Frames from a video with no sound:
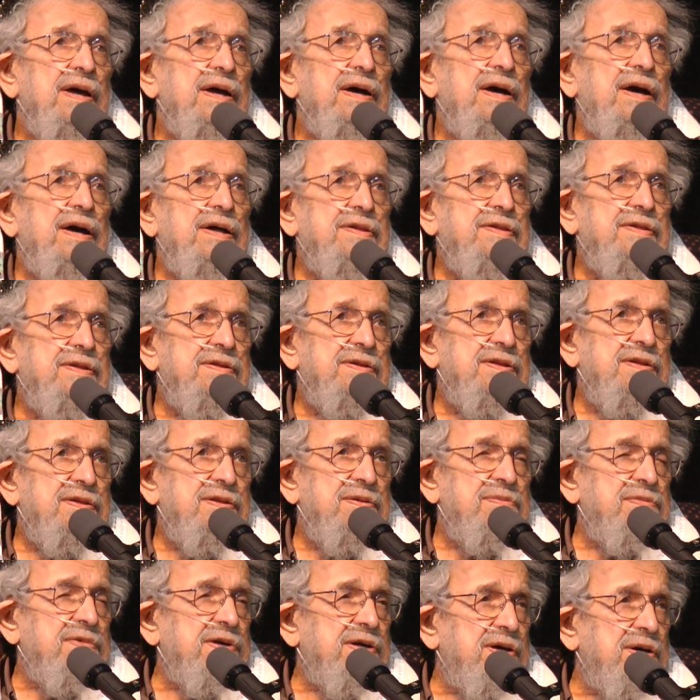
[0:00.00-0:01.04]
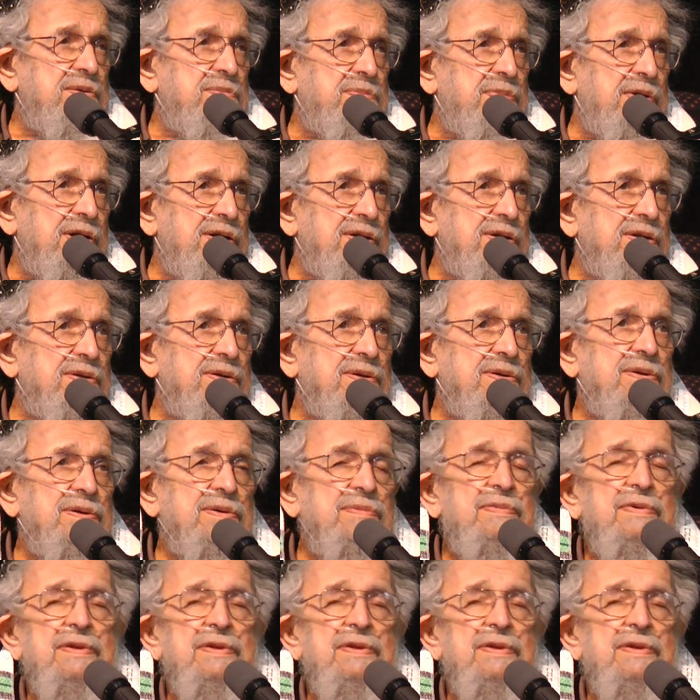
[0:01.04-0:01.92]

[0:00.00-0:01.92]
Hasidism, Kabbalah,